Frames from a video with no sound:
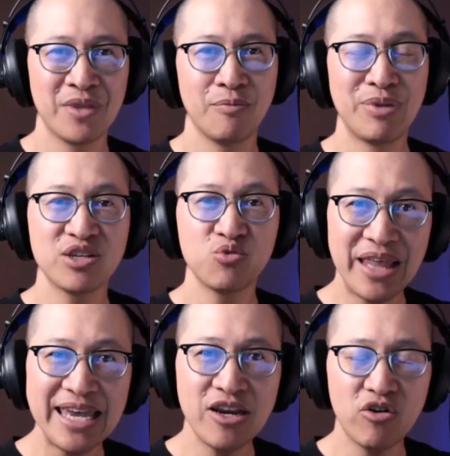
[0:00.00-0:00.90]
Because when
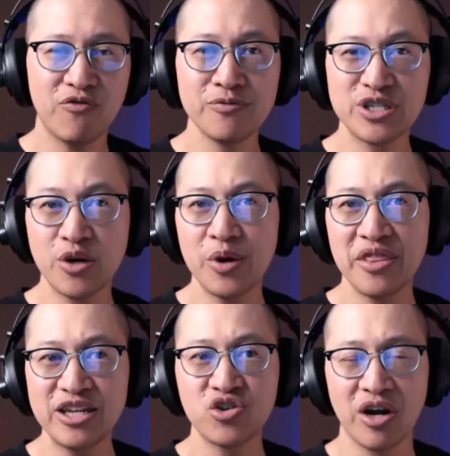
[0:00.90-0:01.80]
they hear it from someone
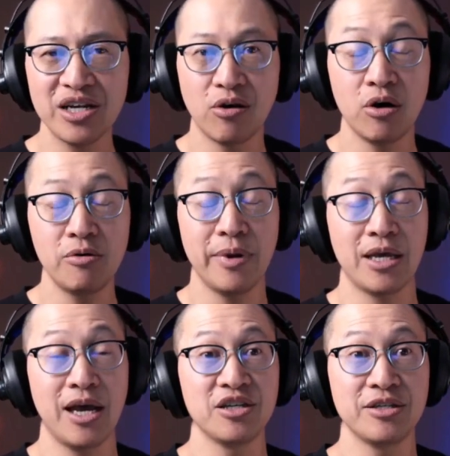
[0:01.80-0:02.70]
they trust, oh my
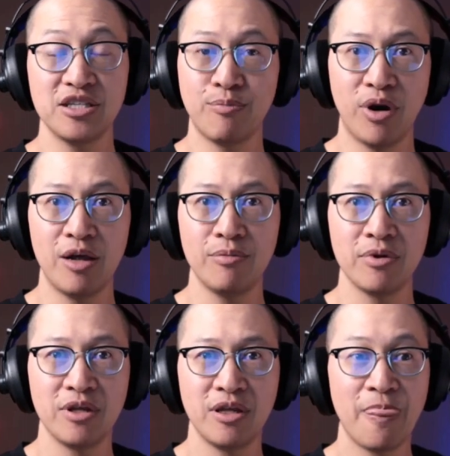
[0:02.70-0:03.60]
gosh, that's a problem.
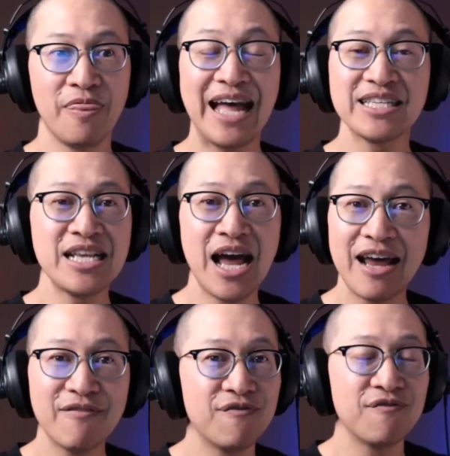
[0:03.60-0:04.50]
That's not
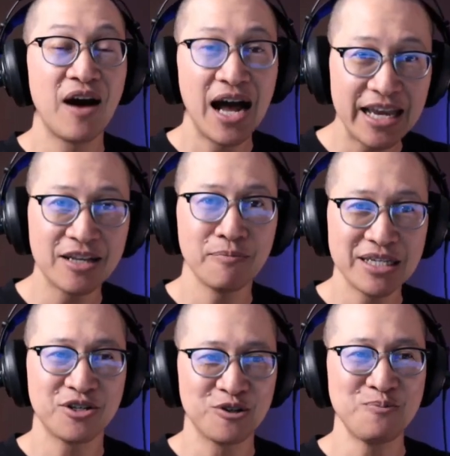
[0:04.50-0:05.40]
fine,
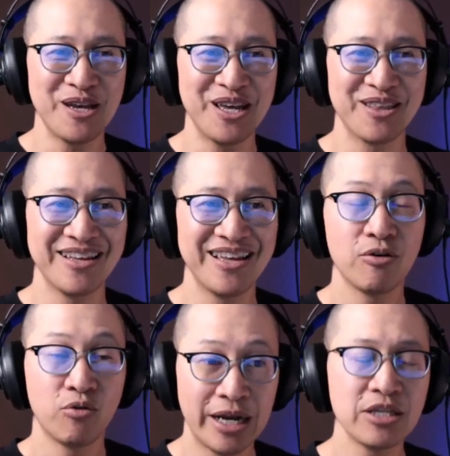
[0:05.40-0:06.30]
Mr. Smith.
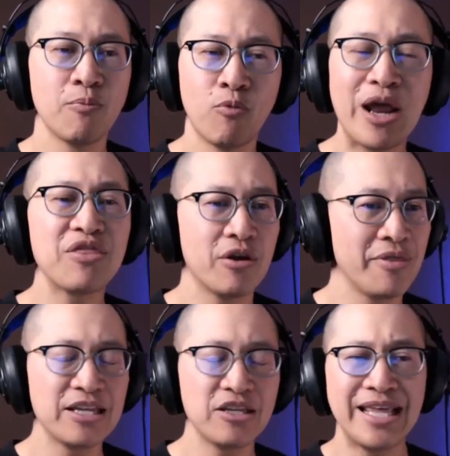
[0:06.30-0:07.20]
Right there. And
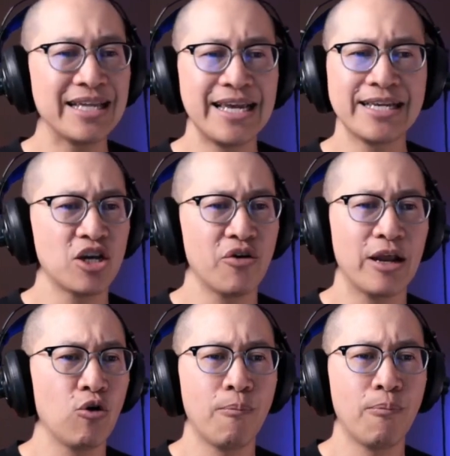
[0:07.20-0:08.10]
that takes care of that
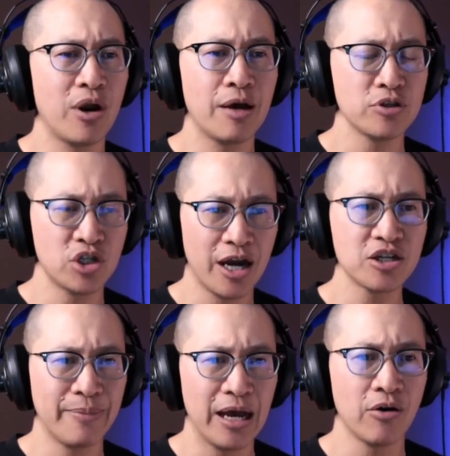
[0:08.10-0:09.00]
whole problem you talked
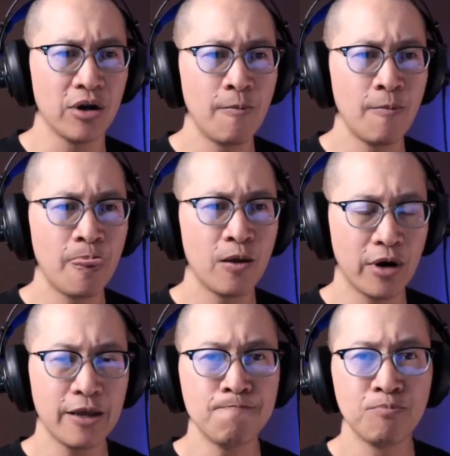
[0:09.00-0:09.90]
about,
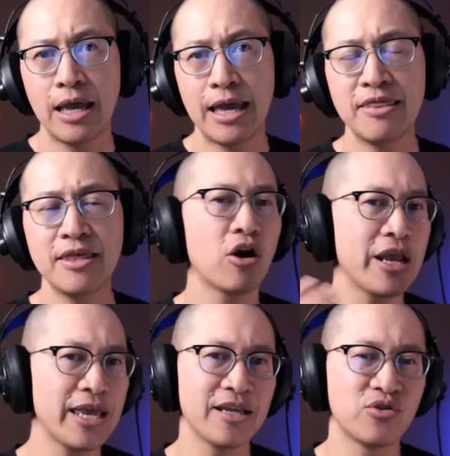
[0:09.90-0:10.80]
right? And then our
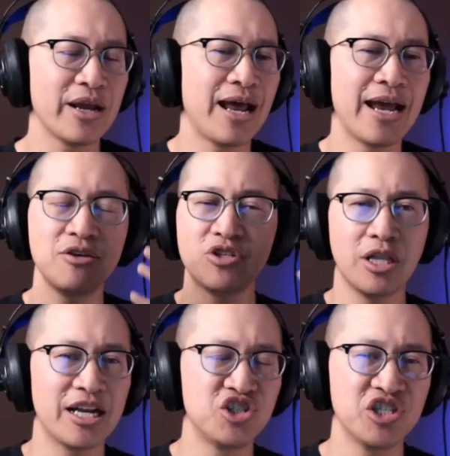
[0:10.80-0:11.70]
hands, right? I use a
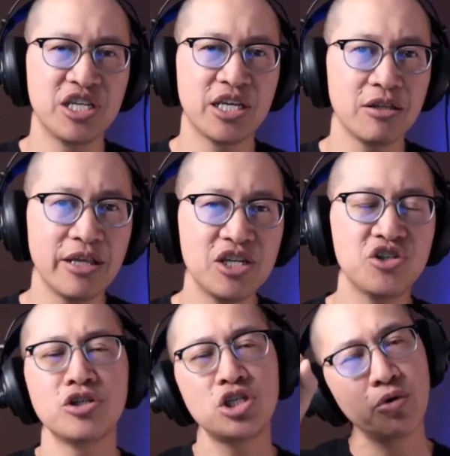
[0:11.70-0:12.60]
lot of gesticulation,
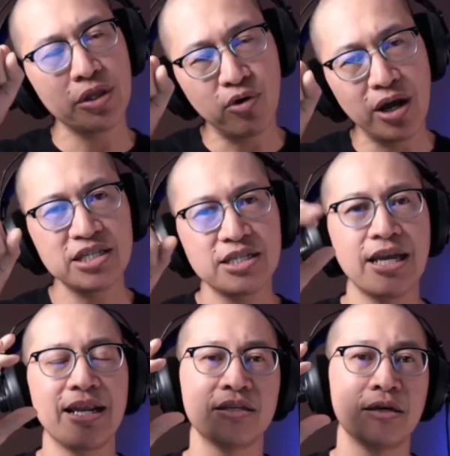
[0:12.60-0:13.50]
showing the prostate
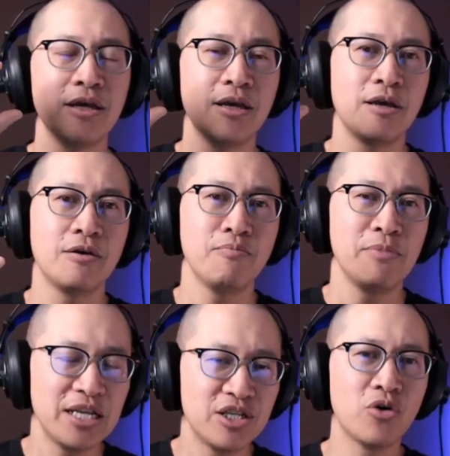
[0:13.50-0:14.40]
as a mini
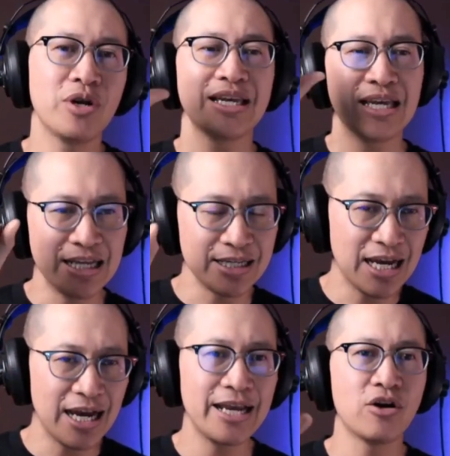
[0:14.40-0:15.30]
donut, getting
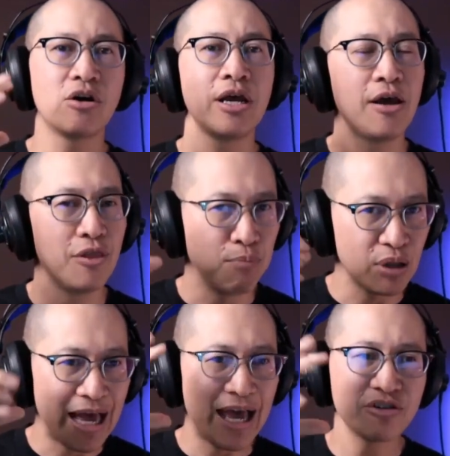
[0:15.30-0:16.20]
tighter, the
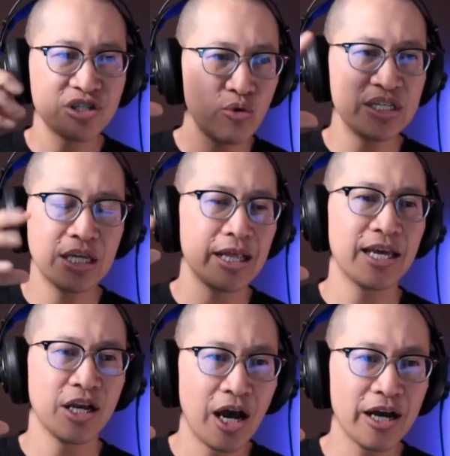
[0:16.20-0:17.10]
bladder squeezing like an
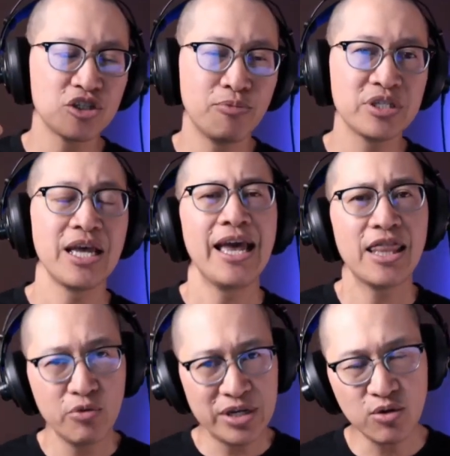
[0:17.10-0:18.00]
octopus. And the
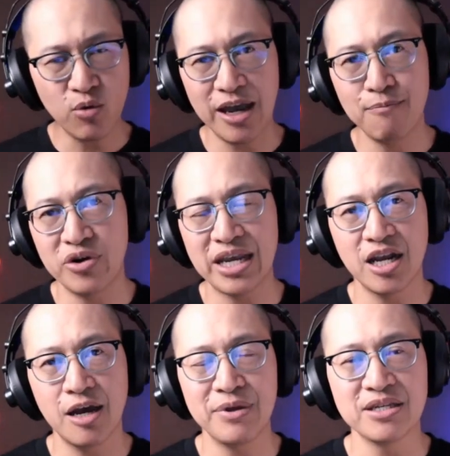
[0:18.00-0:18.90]
reason why I bring it
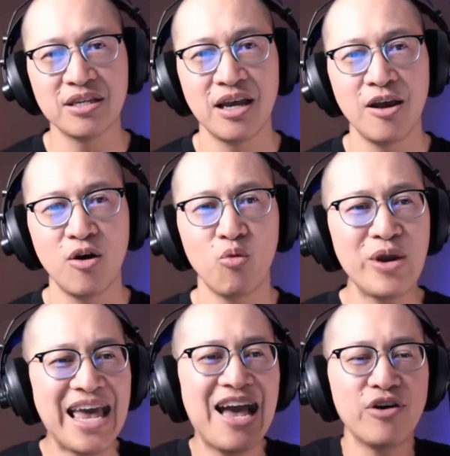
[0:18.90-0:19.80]
up is we
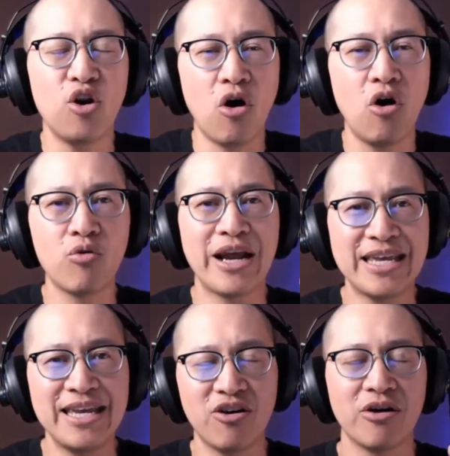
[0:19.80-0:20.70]
have it all right
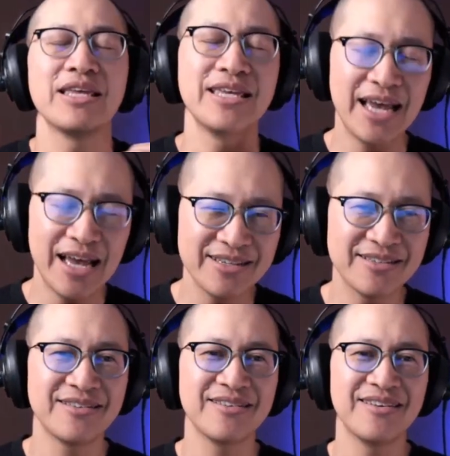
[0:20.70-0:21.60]
here. Yes,
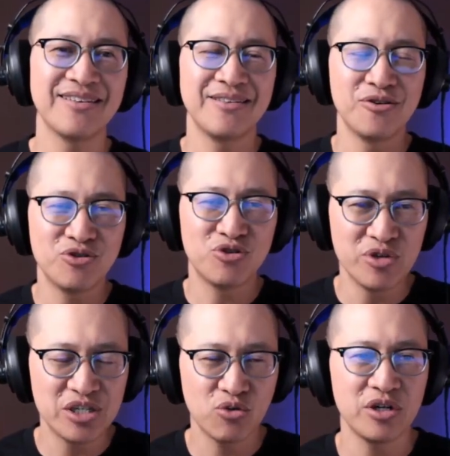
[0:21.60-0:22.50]
those
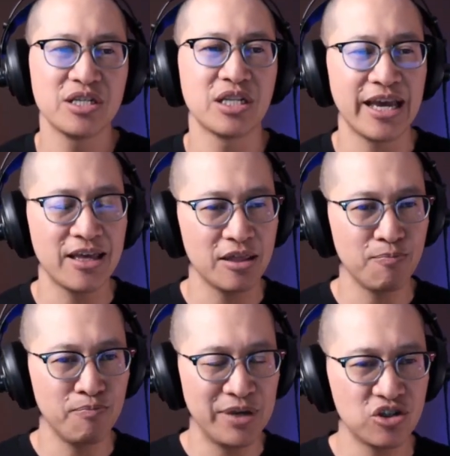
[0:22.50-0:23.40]
resources like the
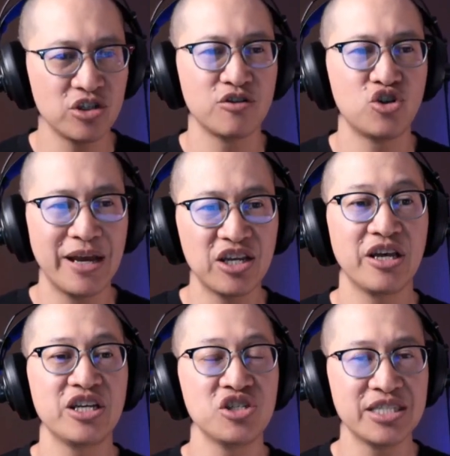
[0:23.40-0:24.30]
pictures of
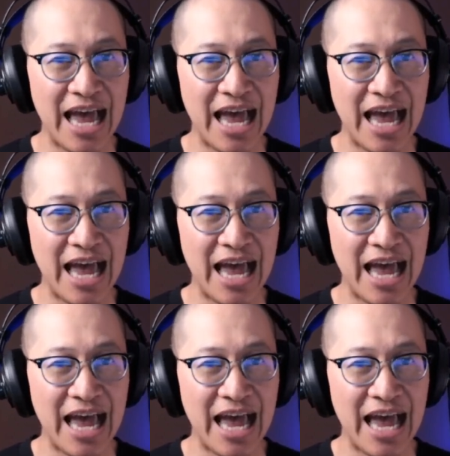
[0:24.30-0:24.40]
trabeculations